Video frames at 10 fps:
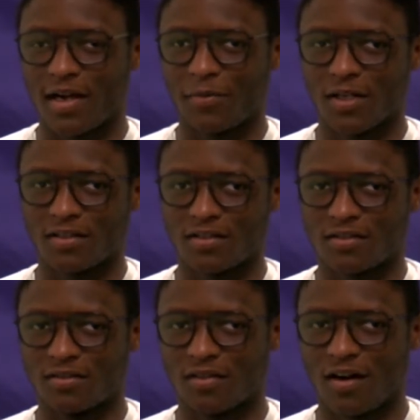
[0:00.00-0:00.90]
but
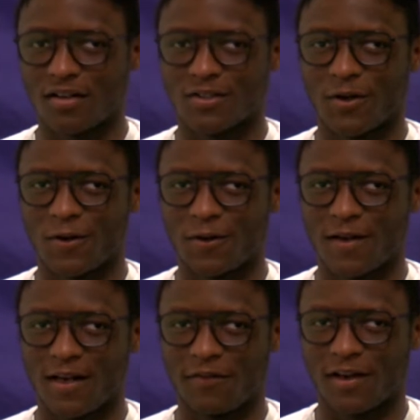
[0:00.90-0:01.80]
also
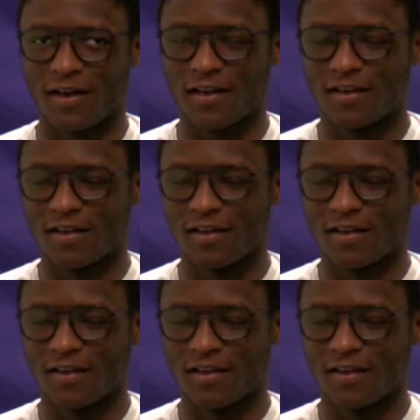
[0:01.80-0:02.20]
kind of